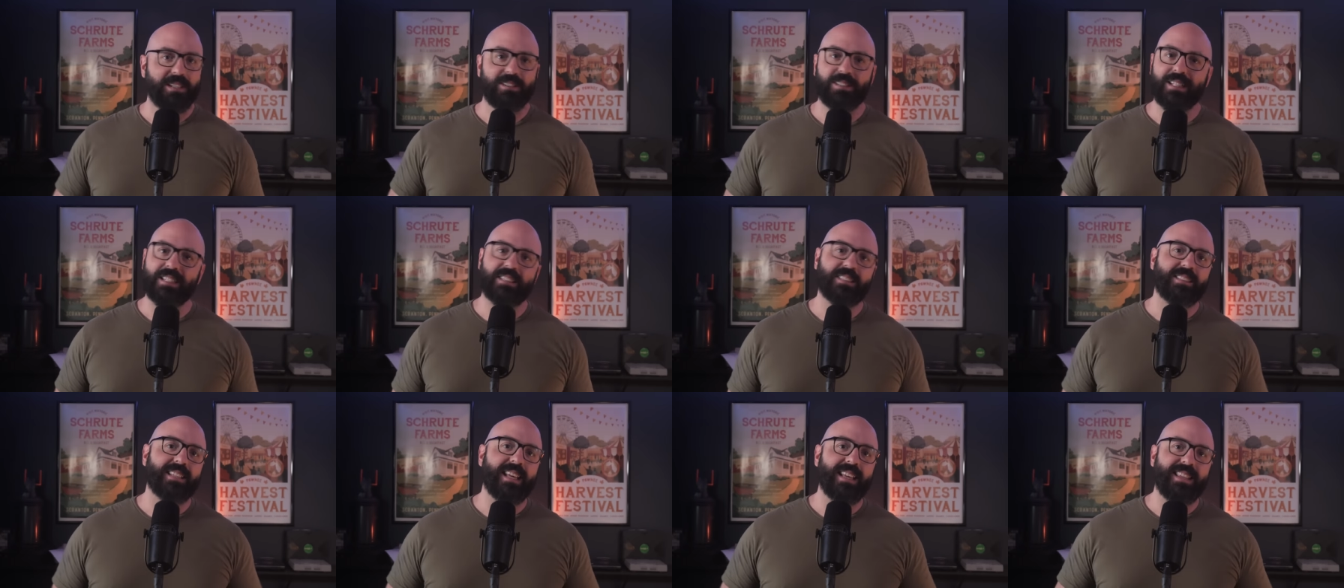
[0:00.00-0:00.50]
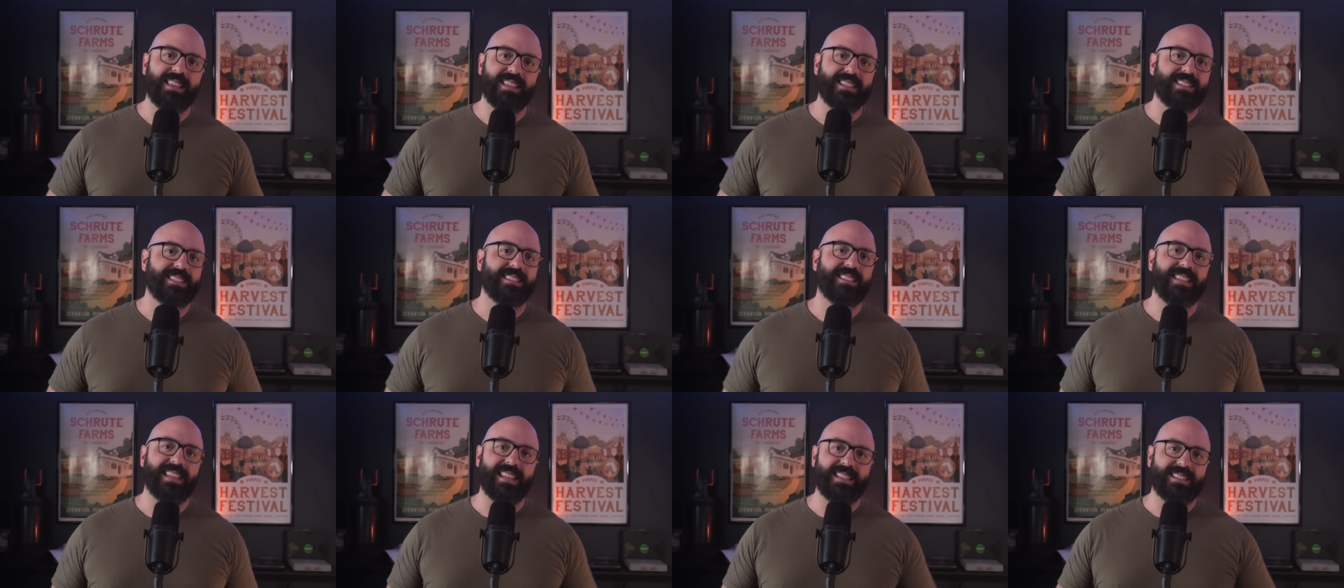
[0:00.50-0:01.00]
let's say, the
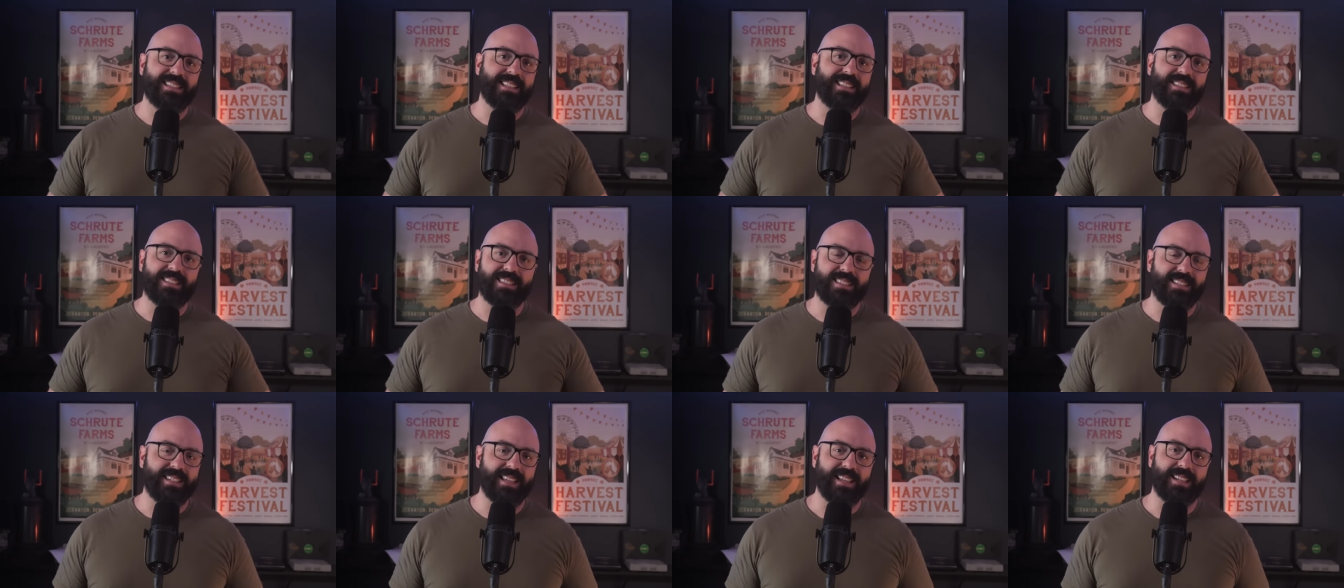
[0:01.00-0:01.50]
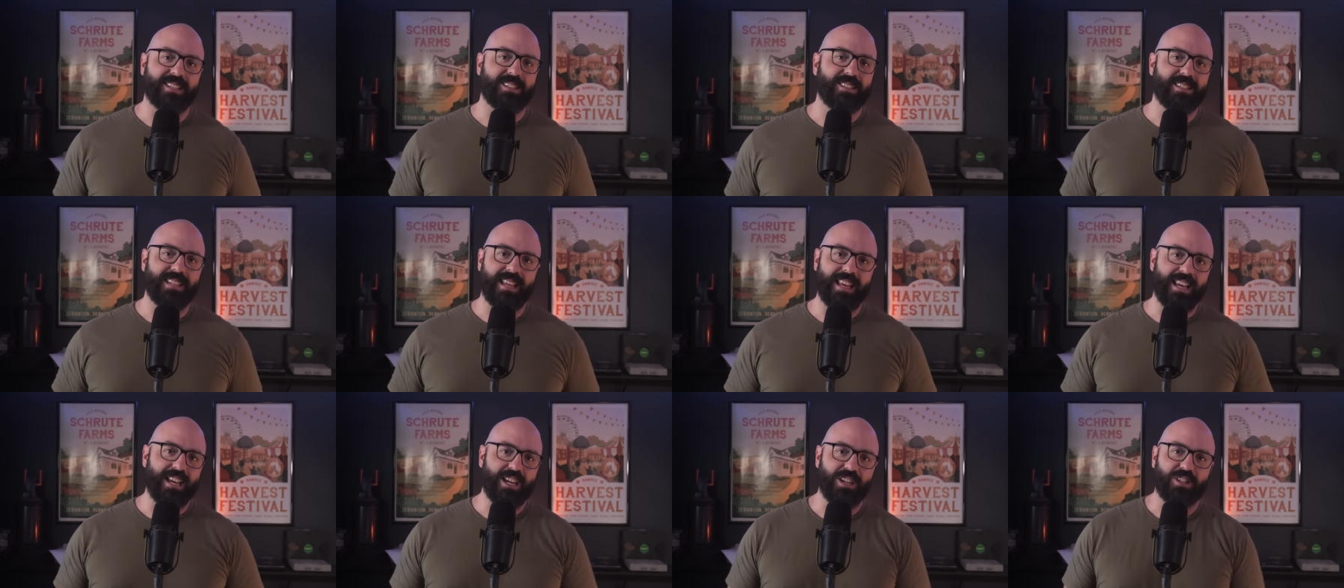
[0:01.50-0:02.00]
season six
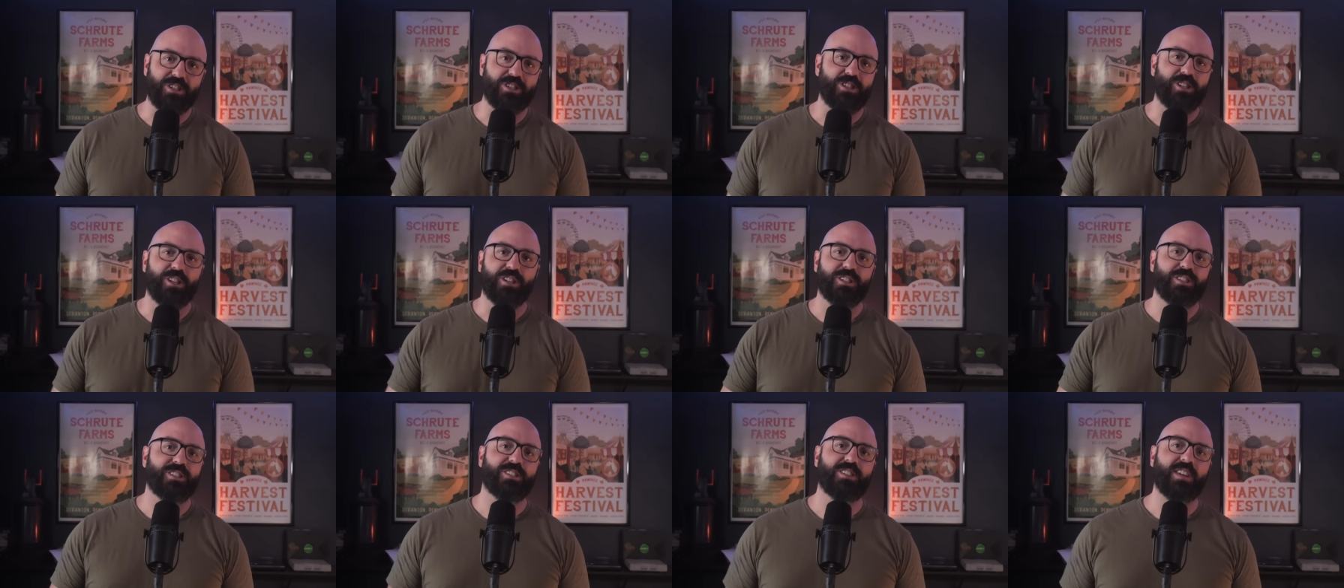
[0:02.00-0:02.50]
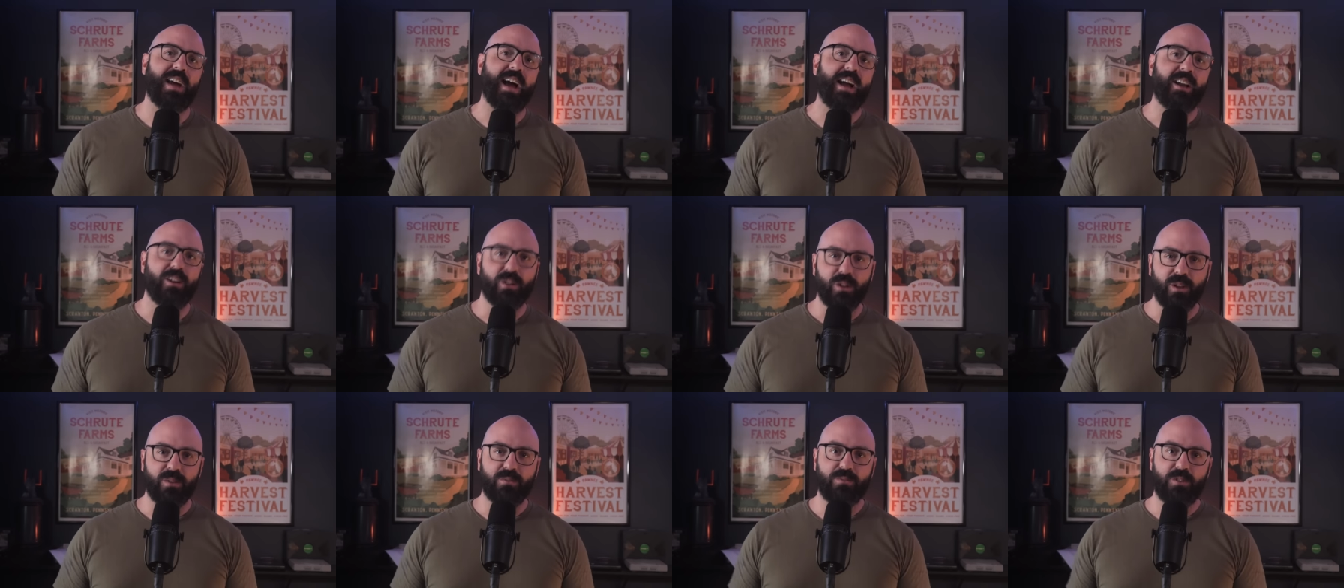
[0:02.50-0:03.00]
ish
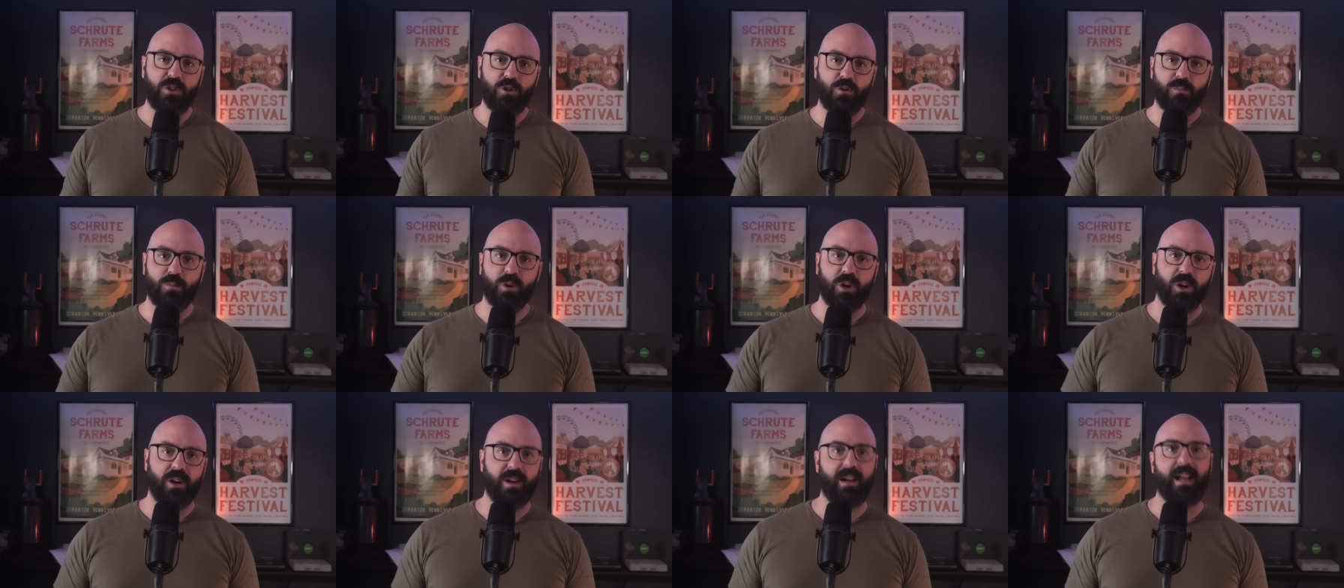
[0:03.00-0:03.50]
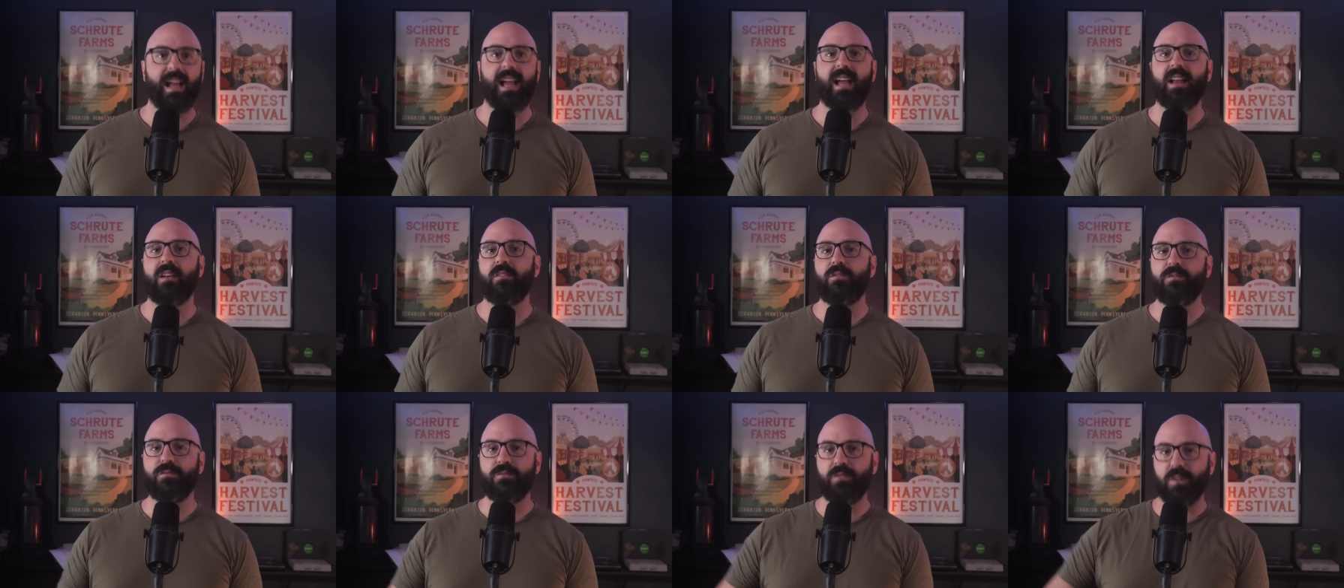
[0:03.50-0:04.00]
style of humor
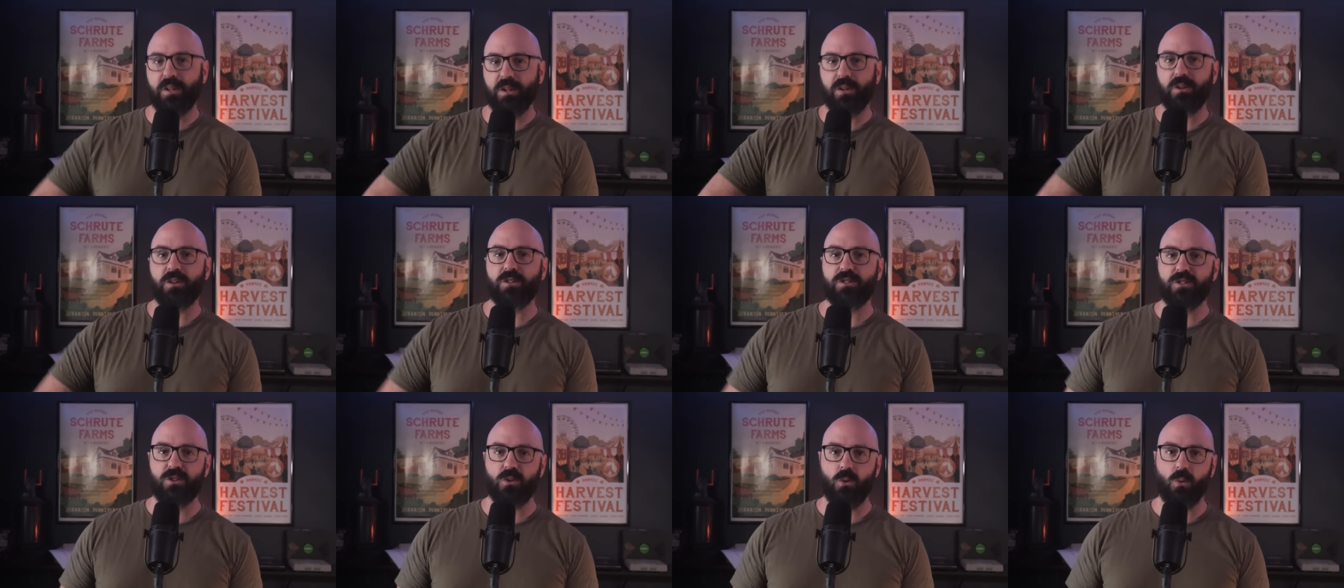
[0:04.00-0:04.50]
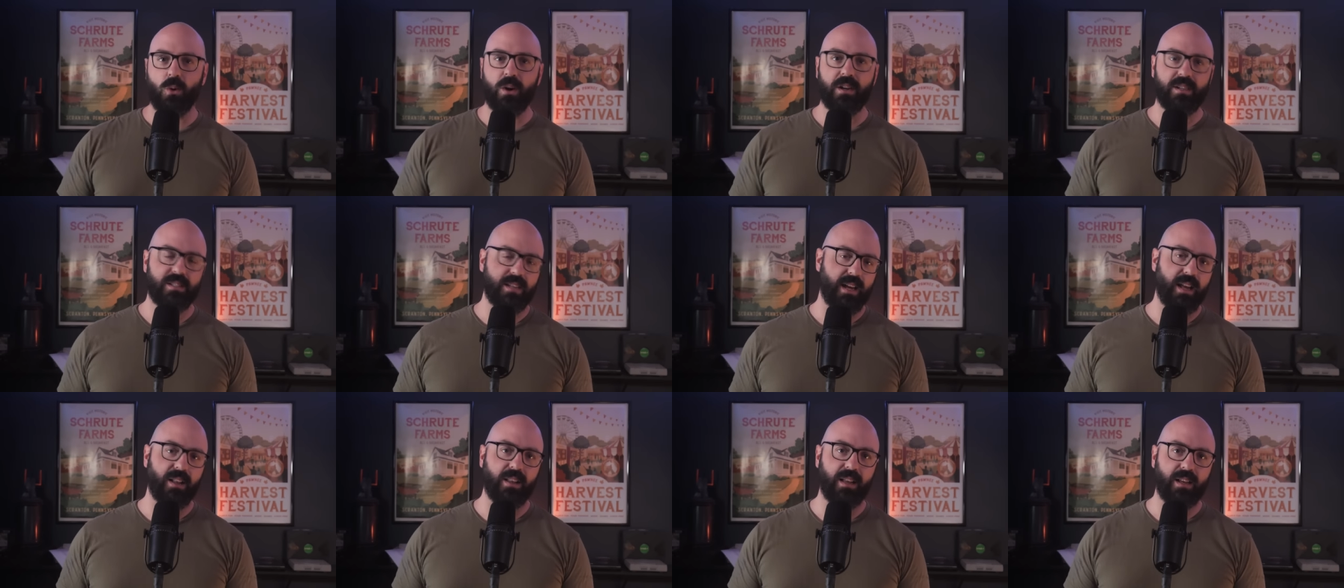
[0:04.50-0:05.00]
and filler
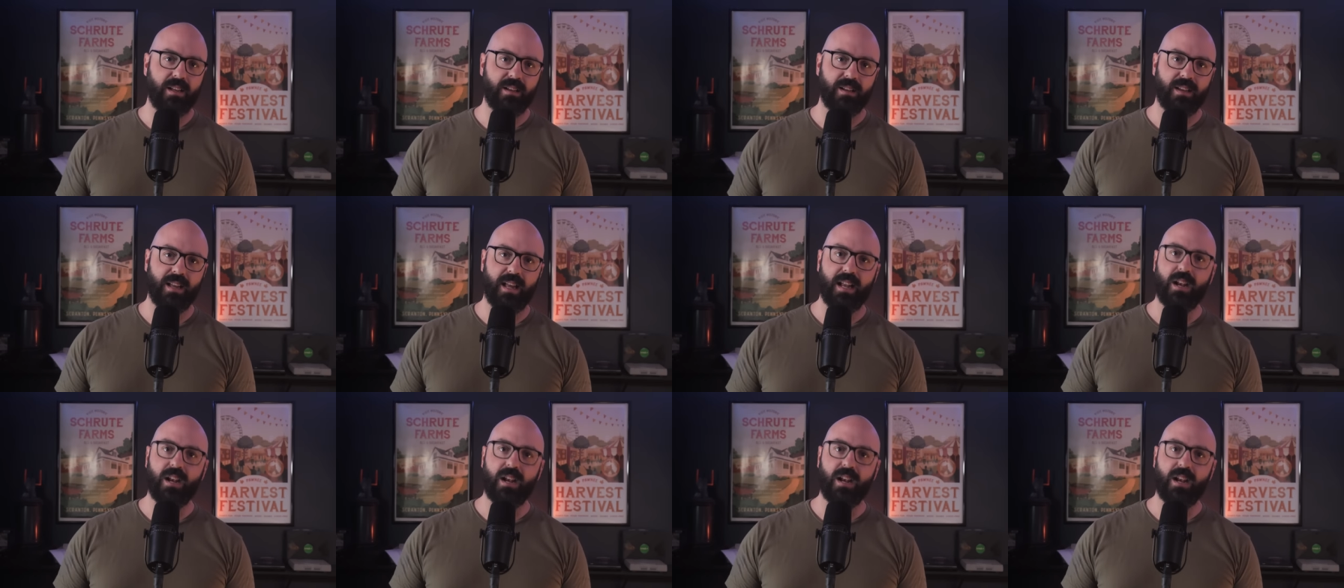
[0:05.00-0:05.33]
storytelling.